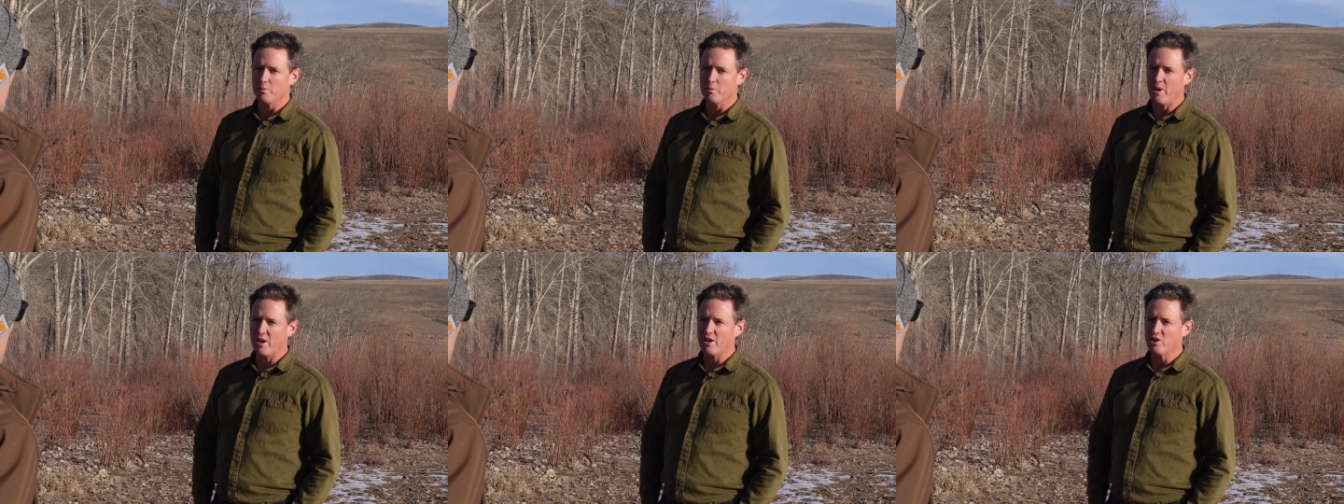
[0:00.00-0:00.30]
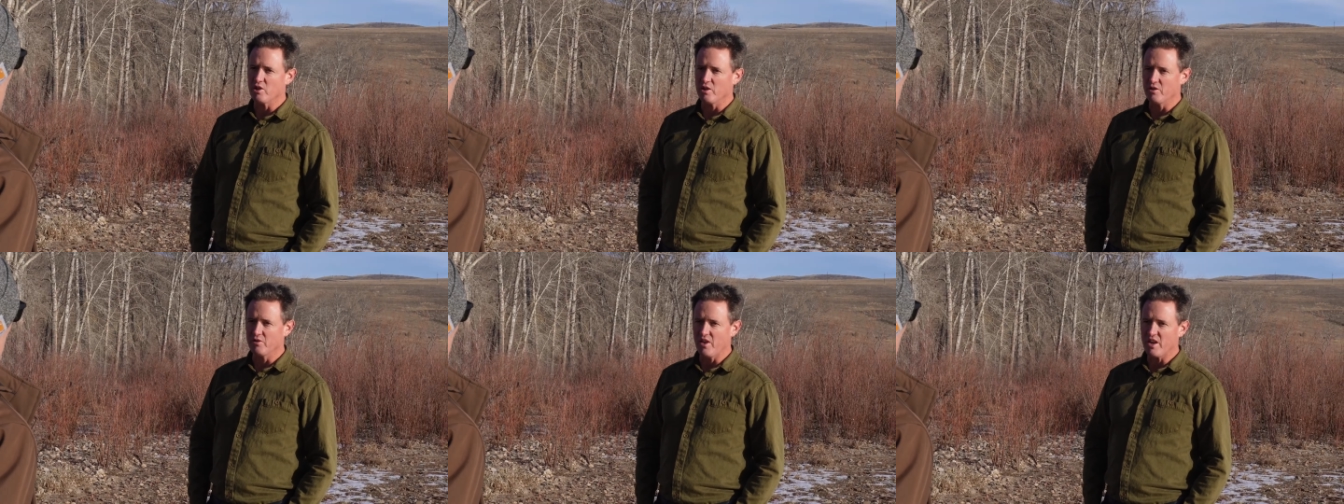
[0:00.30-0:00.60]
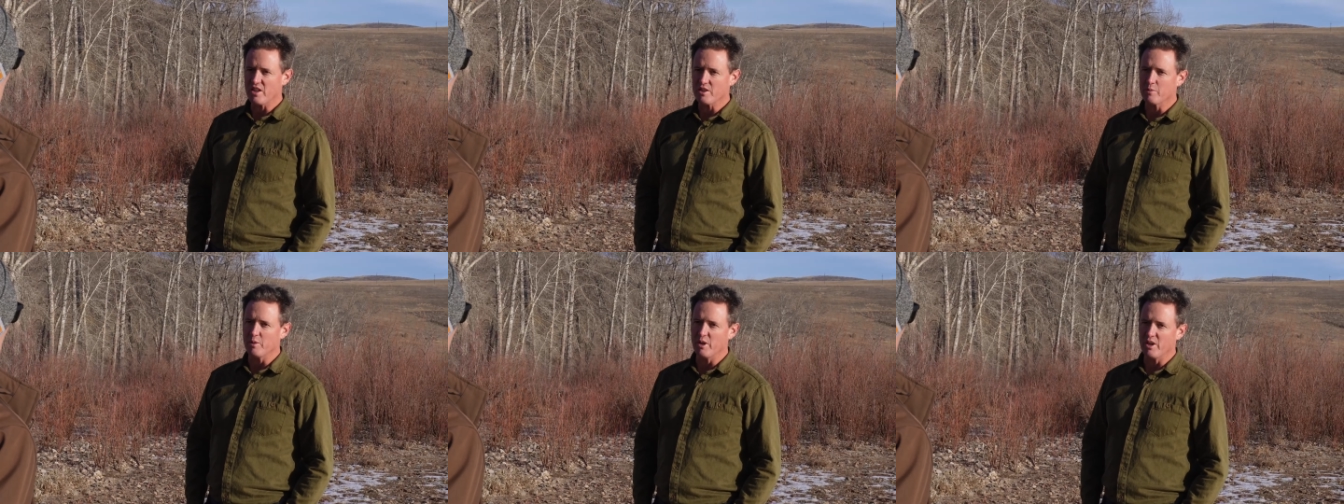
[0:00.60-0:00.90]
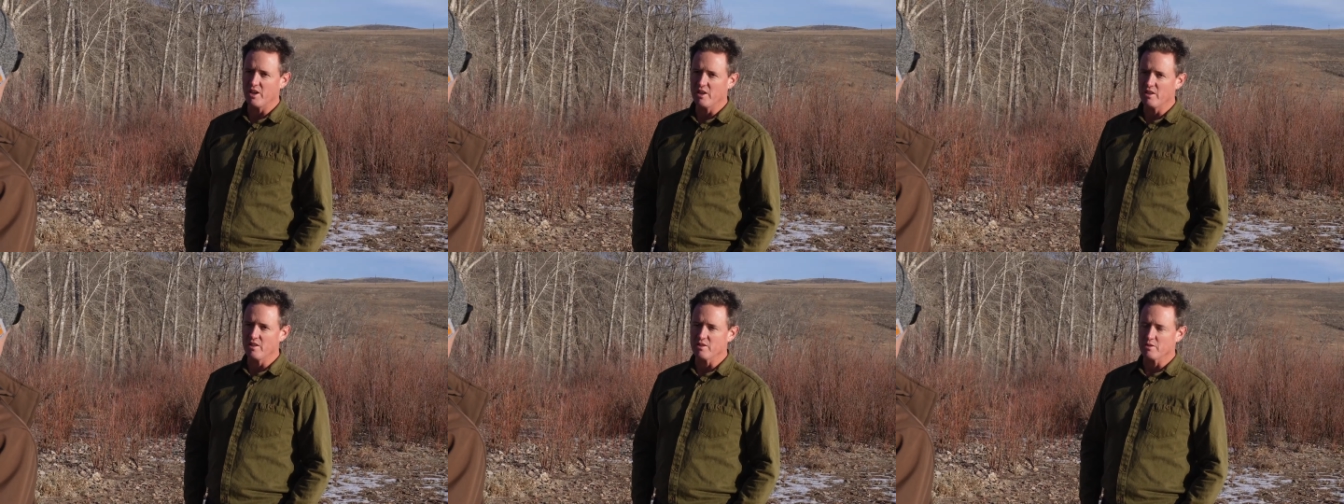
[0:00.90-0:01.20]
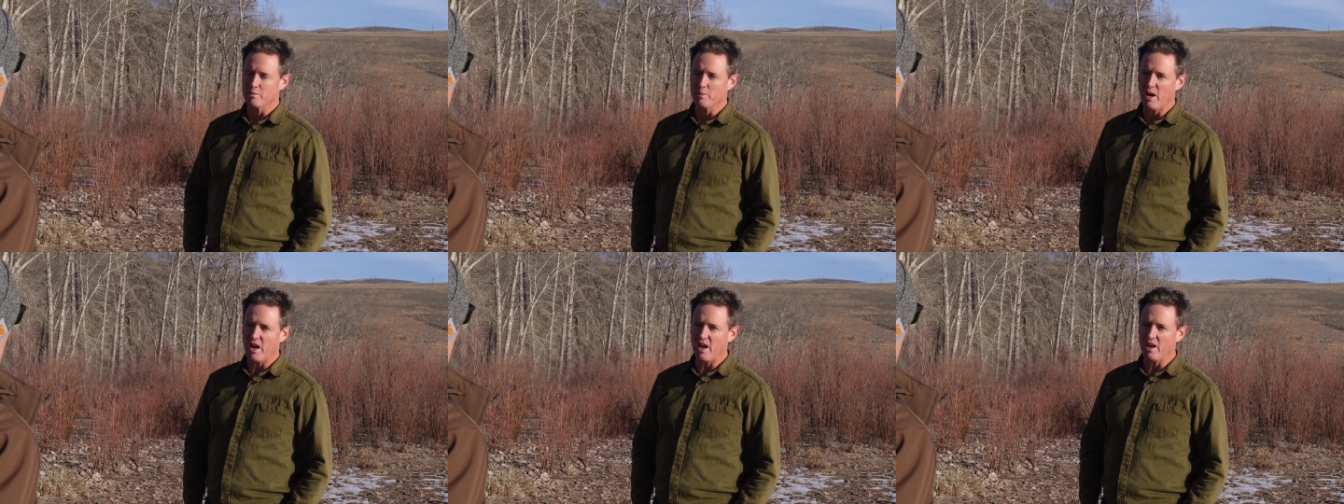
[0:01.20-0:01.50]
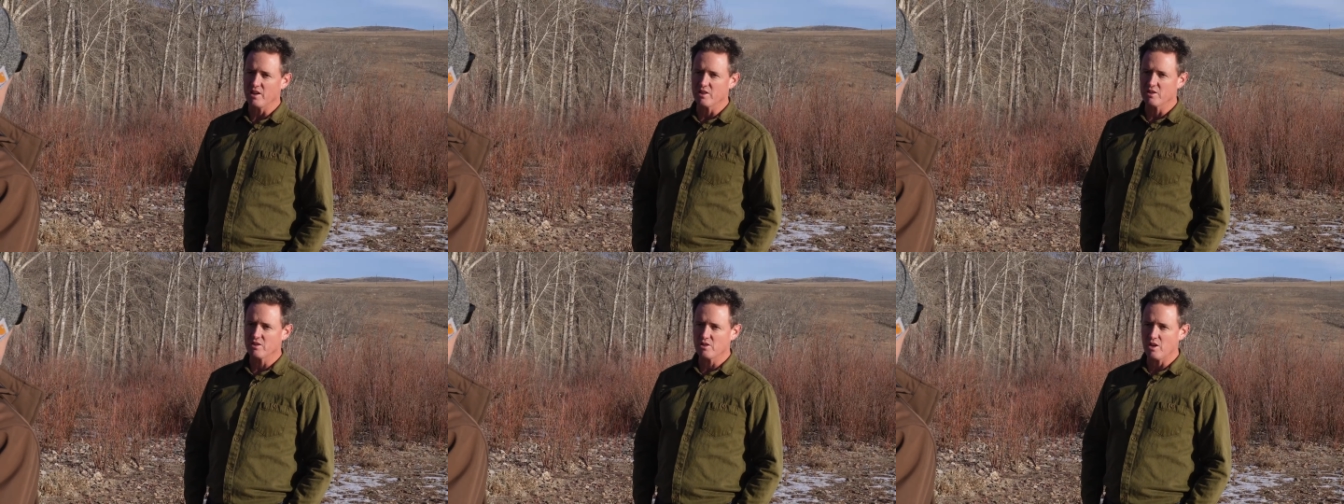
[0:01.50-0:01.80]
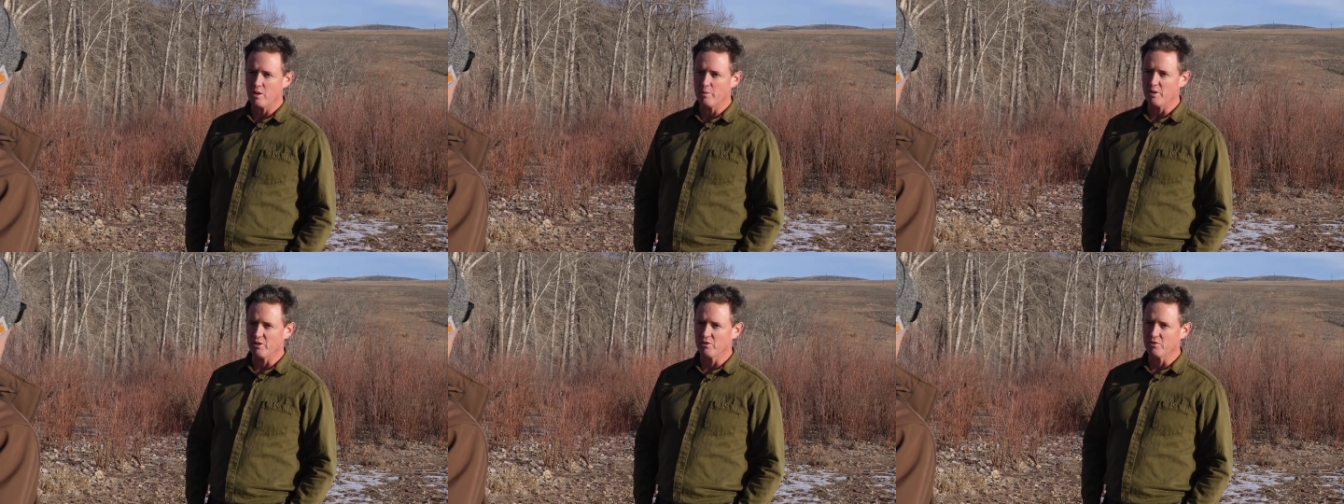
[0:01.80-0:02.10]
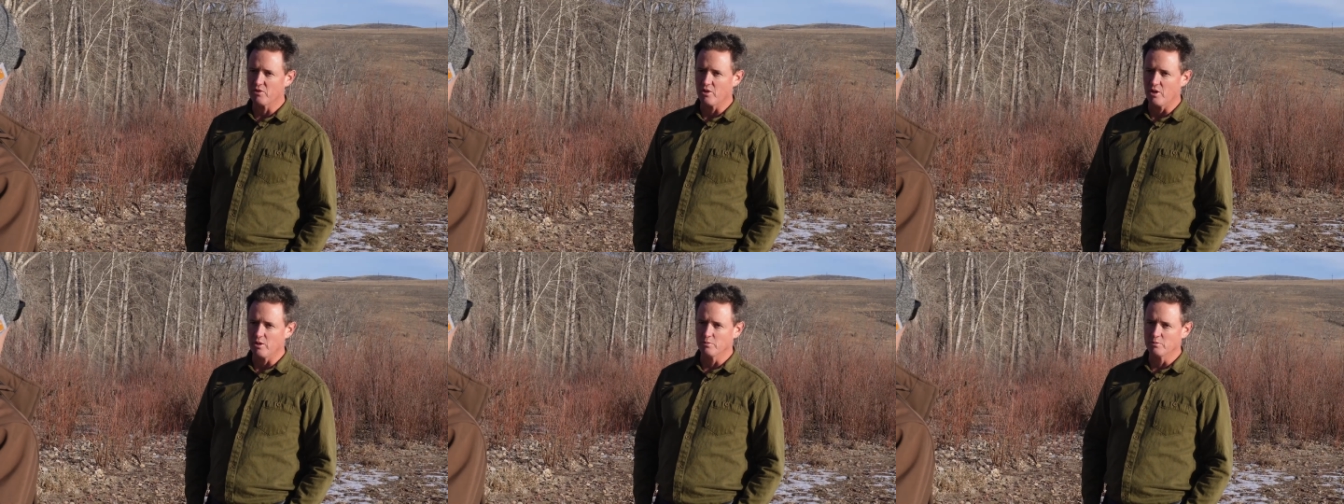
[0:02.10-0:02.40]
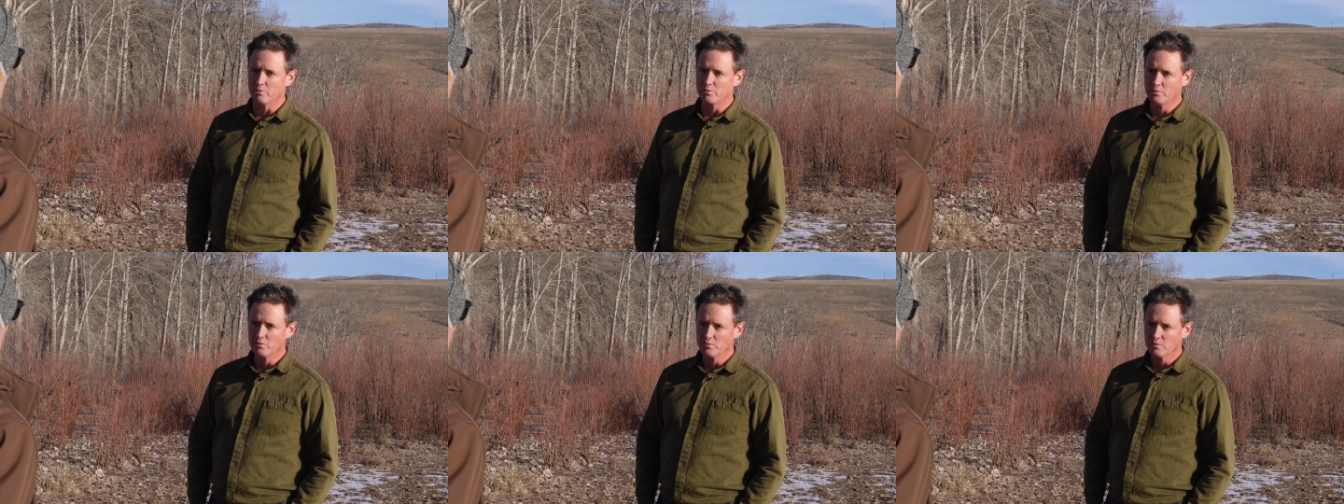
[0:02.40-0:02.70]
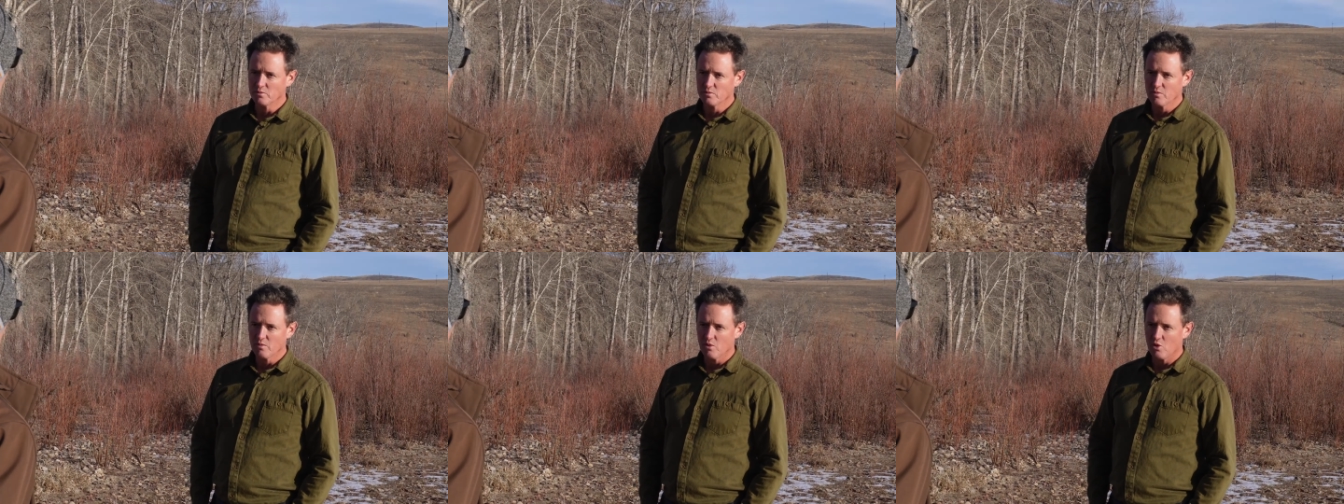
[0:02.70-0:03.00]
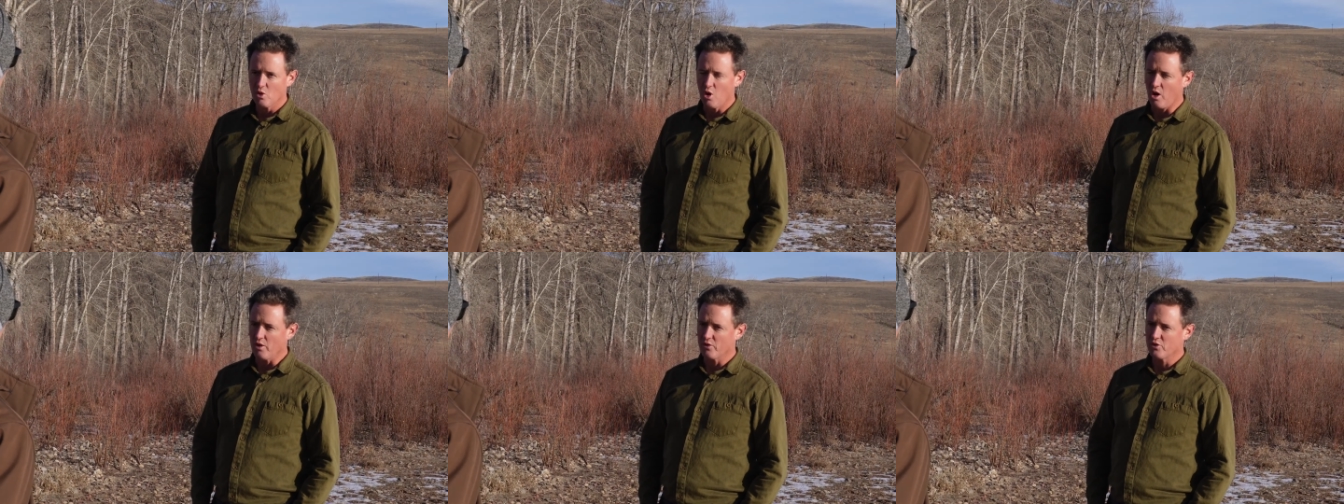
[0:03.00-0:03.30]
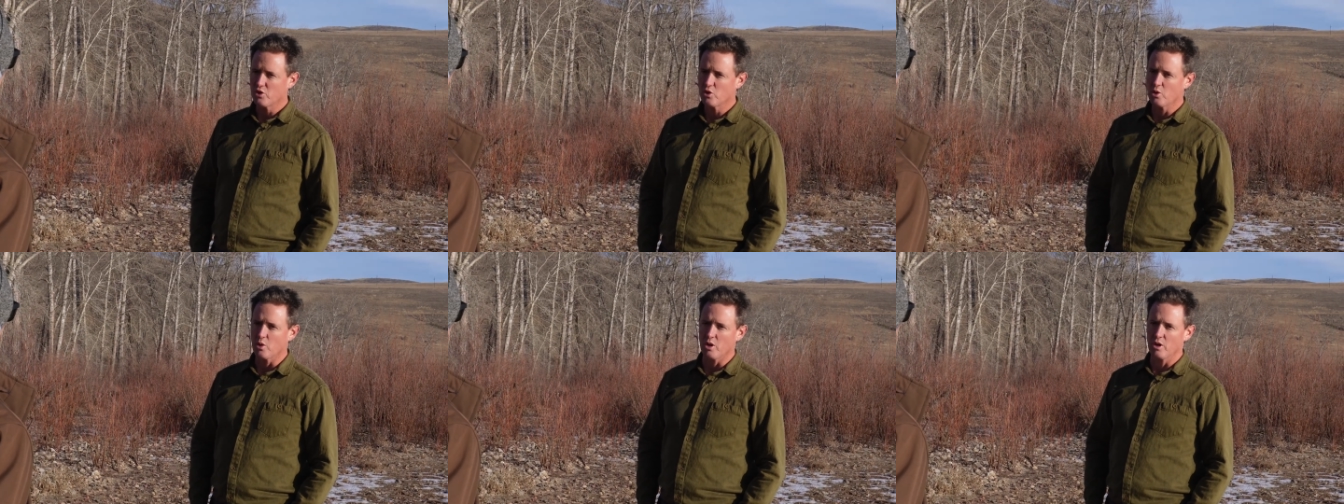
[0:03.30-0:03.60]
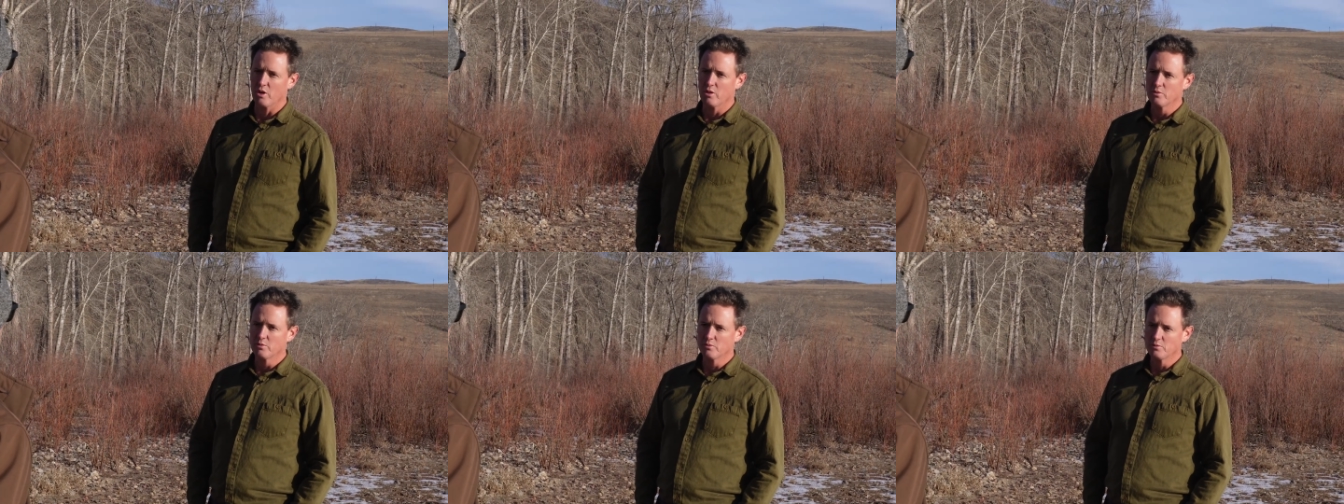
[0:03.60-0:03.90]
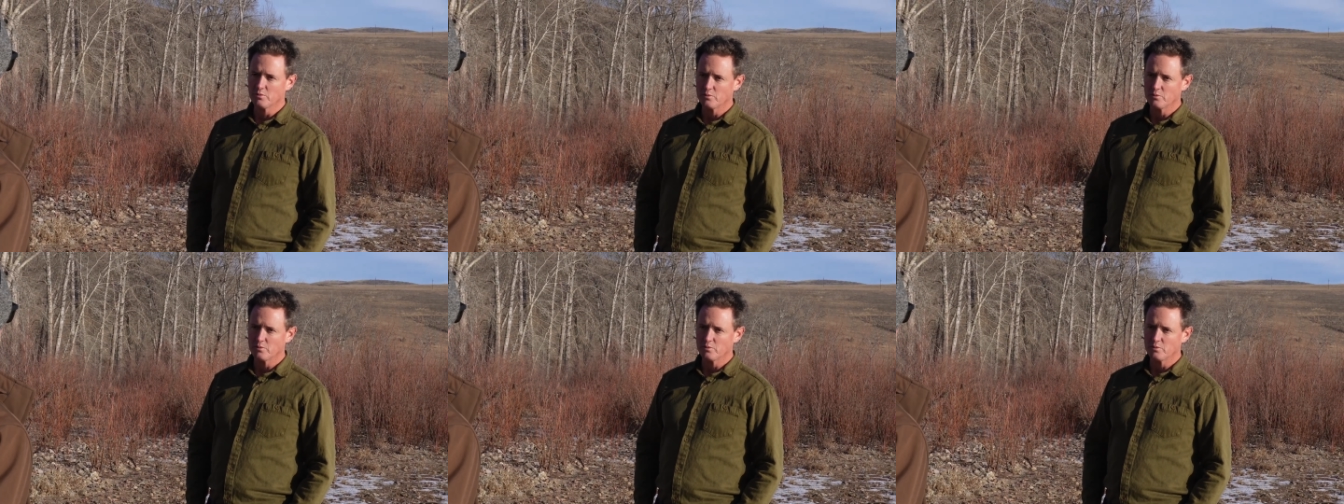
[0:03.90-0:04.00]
major investment in this mine is coming from offshore,